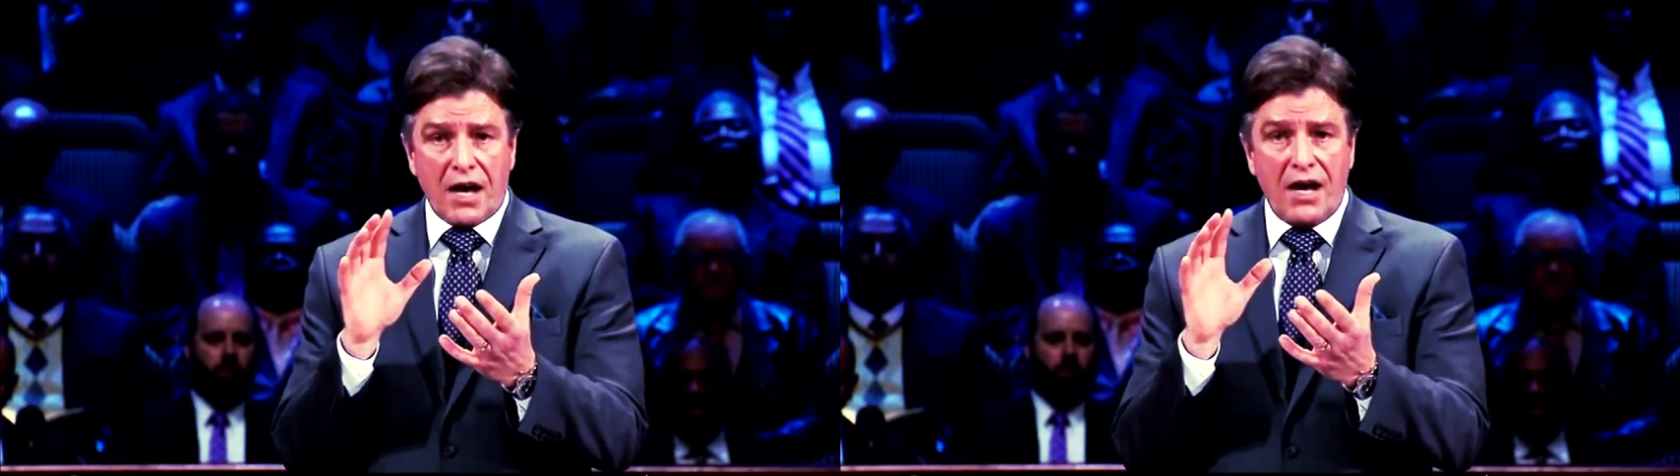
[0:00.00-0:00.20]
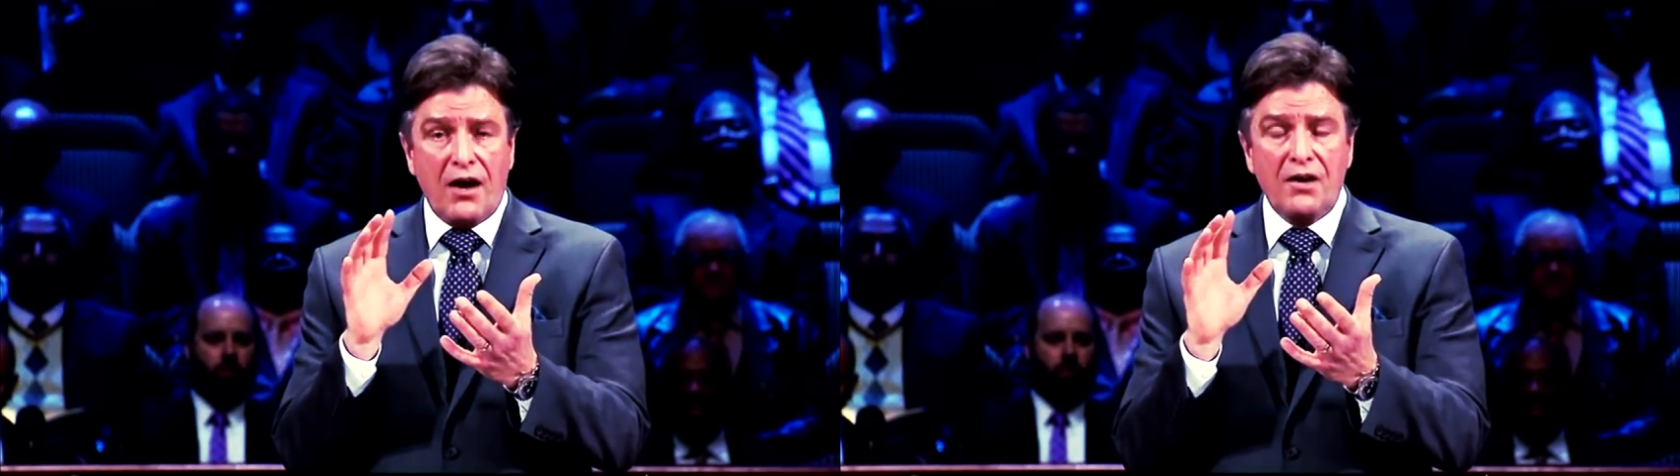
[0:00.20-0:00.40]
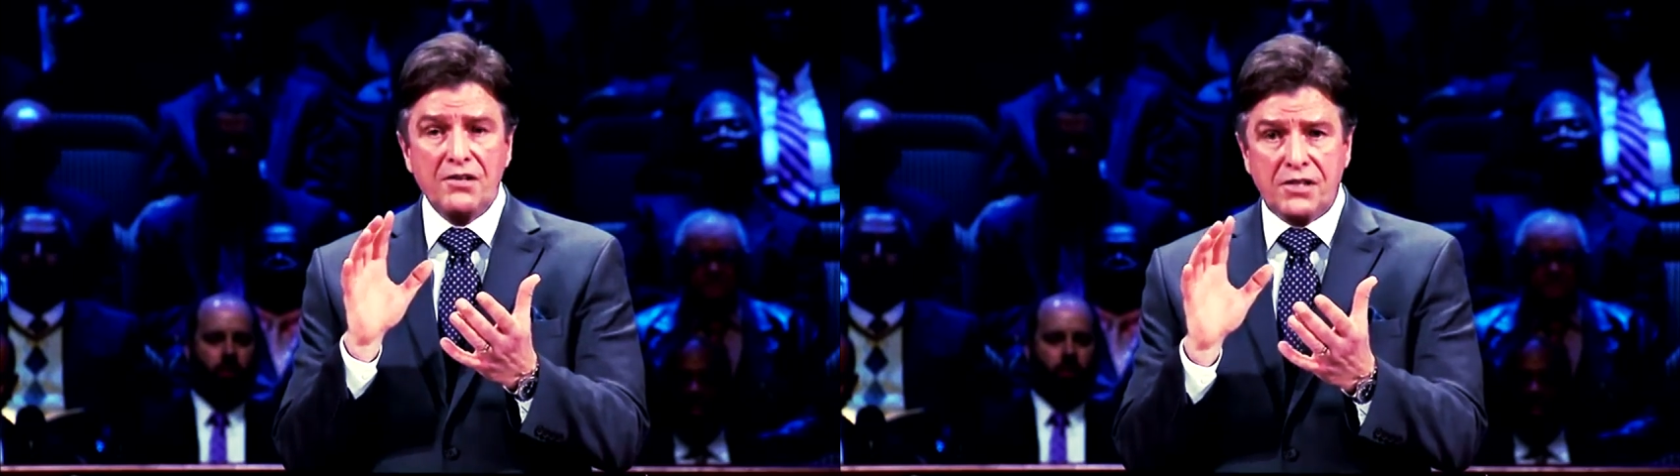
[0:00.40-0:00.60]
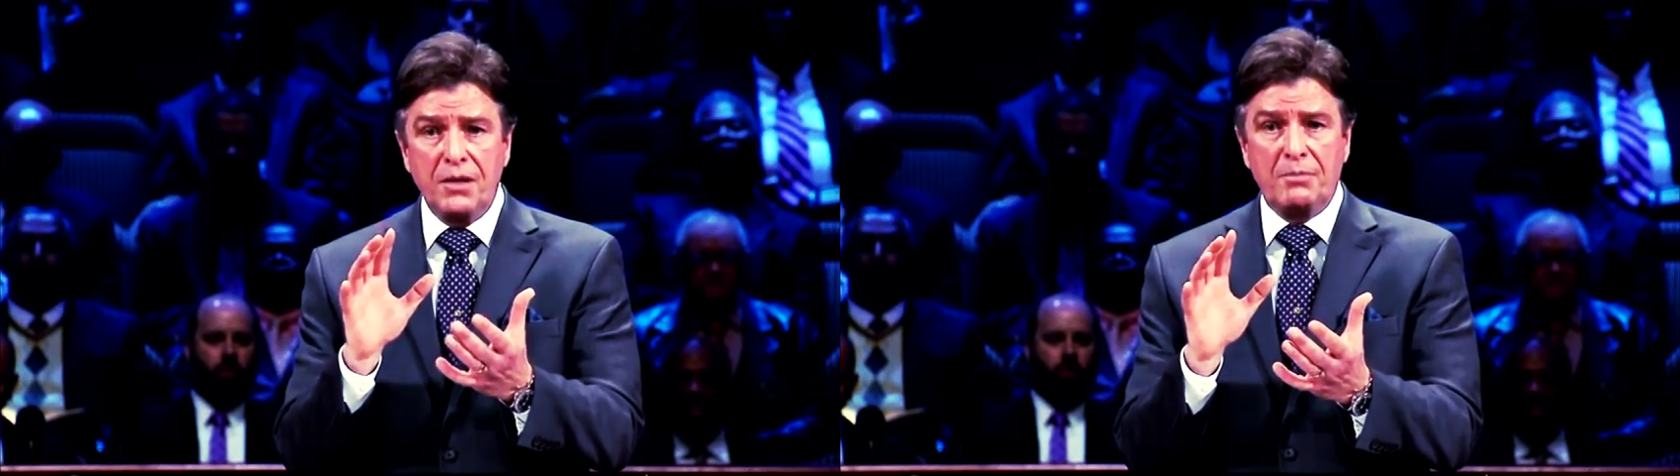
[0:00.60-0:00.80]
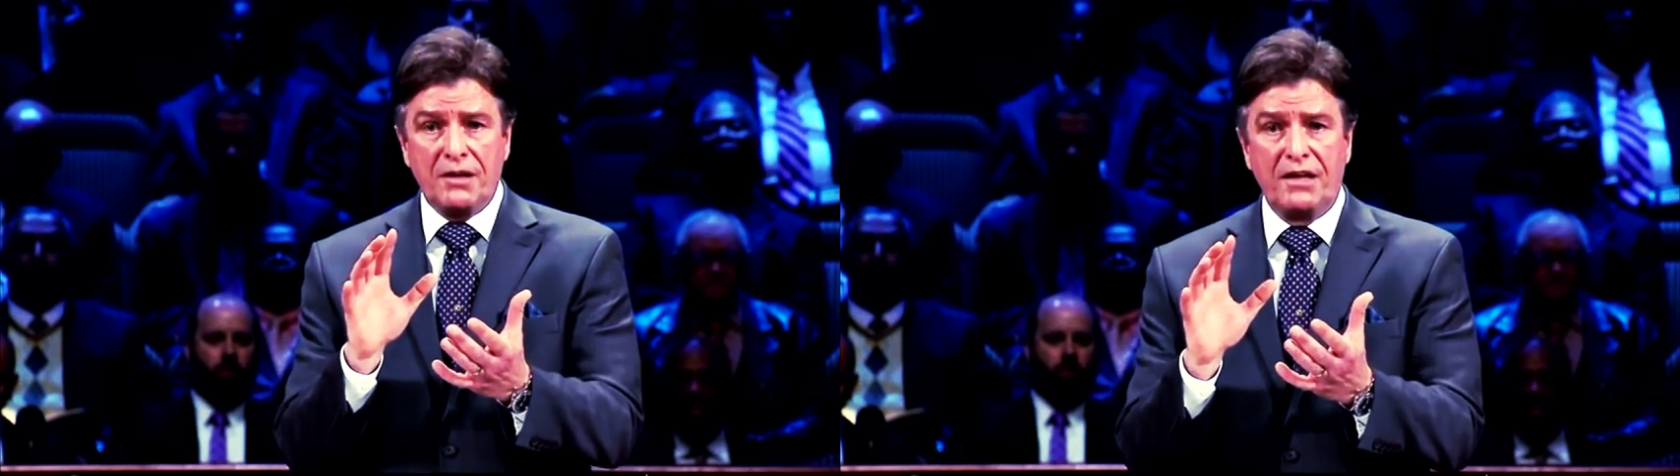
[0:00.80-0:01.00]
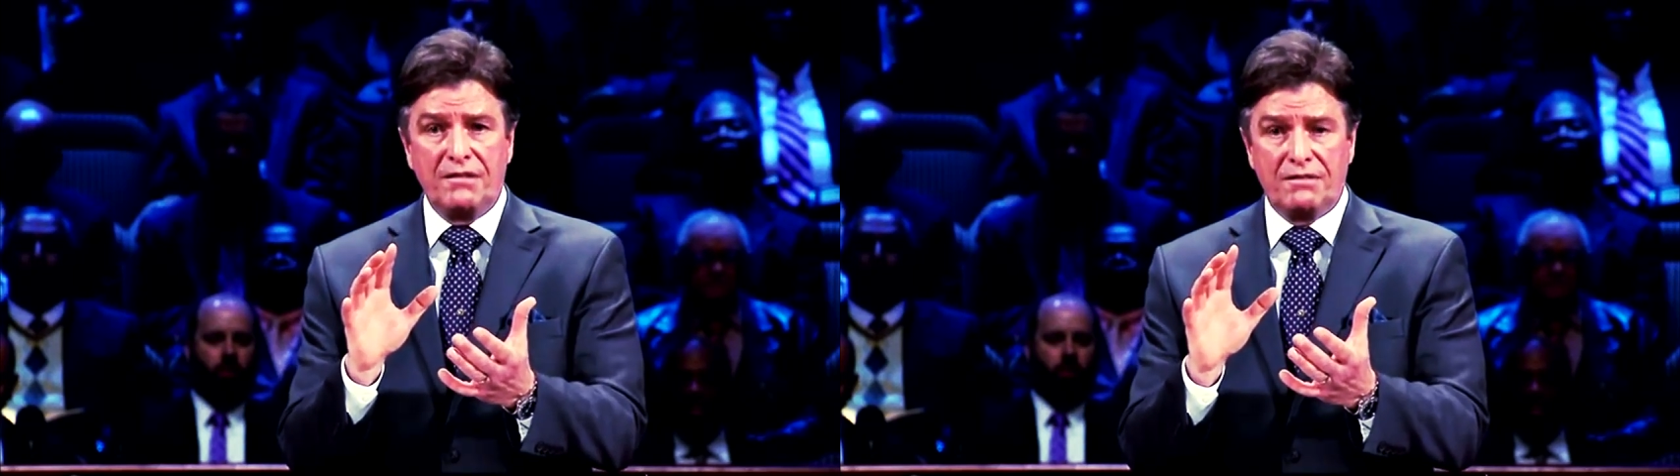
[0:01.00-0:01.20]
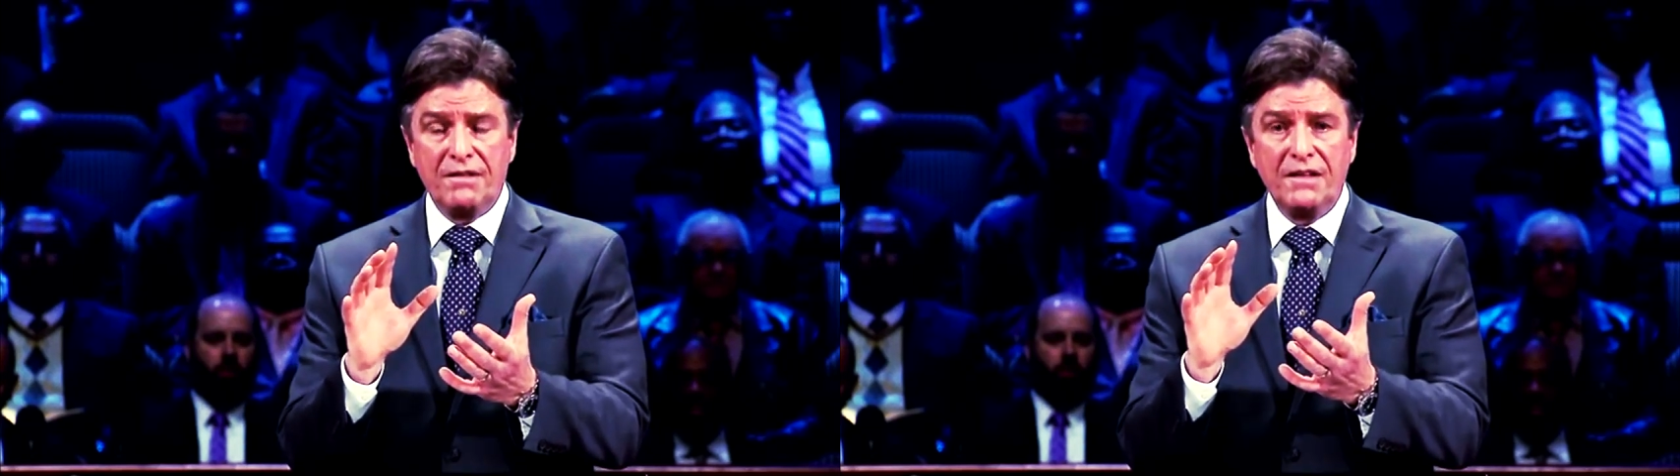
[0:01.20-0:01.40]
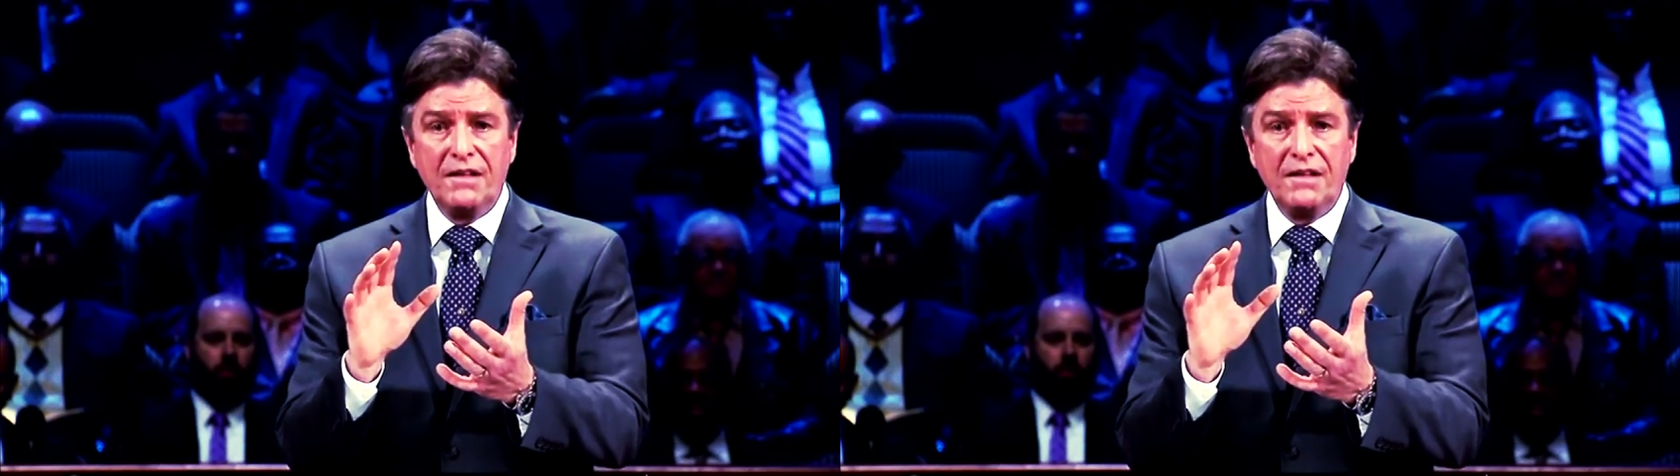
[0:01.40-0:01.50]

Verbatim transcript: I honestly believe